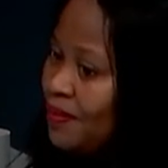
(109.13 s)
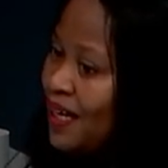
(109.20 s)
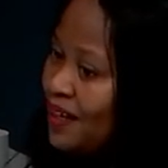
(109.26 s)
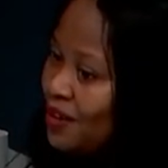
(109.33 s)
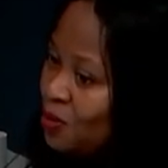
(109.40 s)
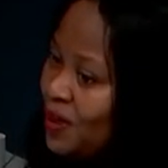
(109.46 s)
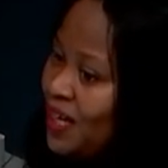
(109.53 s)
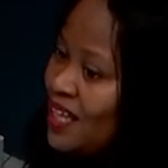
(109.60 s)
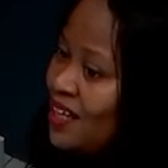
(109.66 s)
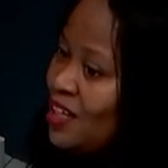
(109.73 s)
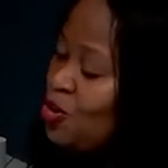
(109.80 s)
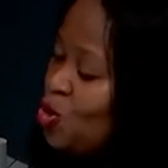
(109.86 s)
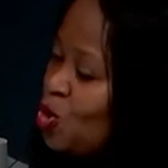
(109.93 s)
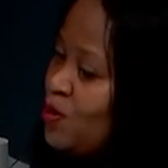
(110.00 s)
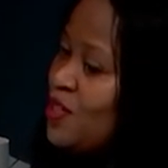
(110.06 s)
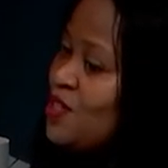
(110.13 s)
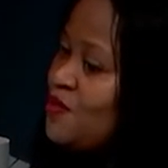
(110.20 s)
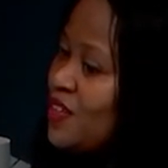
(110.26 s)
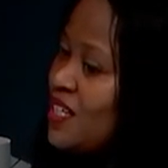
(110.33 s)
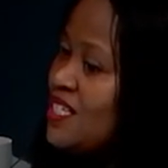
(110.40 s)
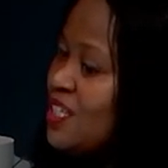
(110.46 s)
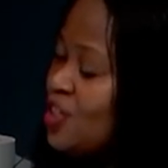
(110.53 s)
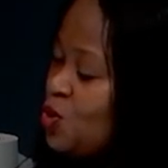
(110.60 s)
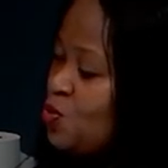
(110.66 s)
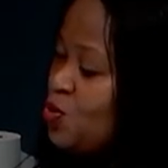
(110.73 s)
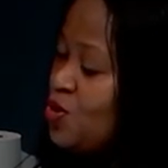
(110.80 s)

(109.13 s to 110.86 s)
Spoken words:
by the way, that Cuba is facing its